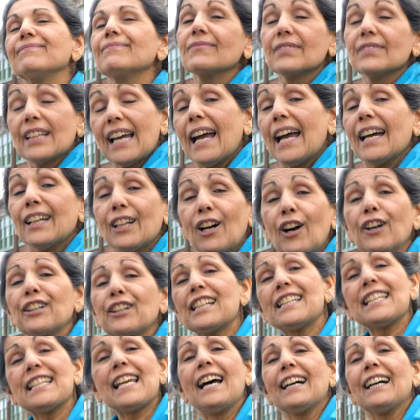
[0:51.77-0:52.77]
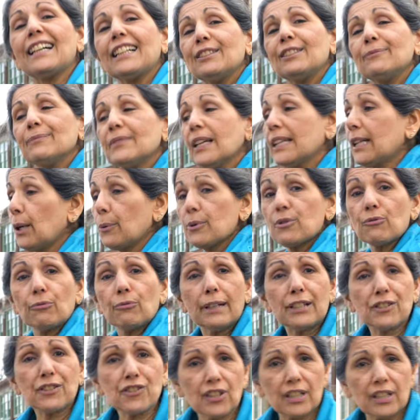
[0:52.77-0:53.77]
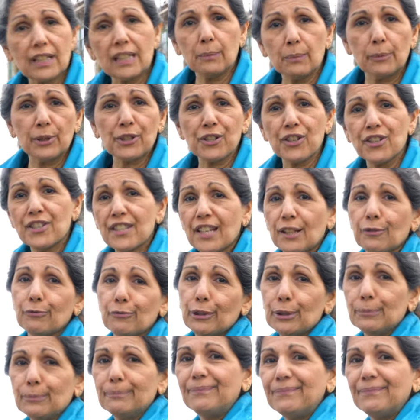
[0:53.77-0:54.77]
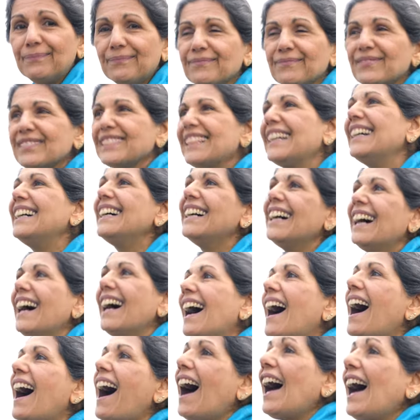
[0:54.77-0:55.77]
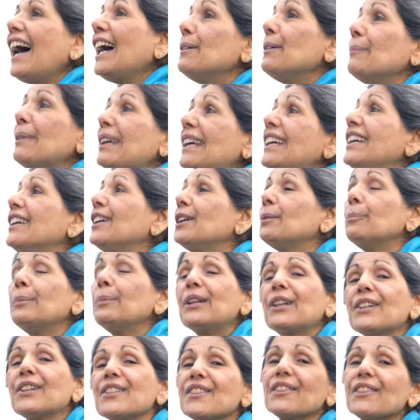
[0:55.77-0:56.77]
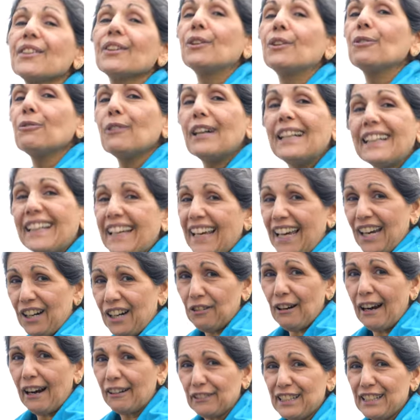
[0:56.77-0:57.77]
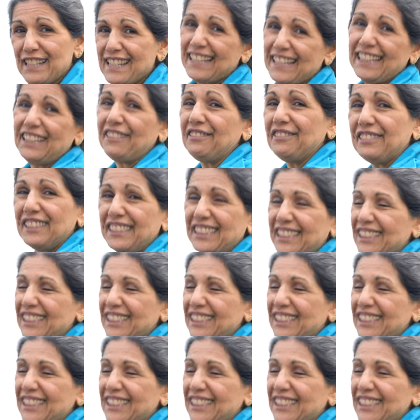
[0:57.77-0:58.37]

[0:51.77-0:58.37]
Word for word: I had a heart attack and I was rushed to the emergency room. I'm here because of the great care I received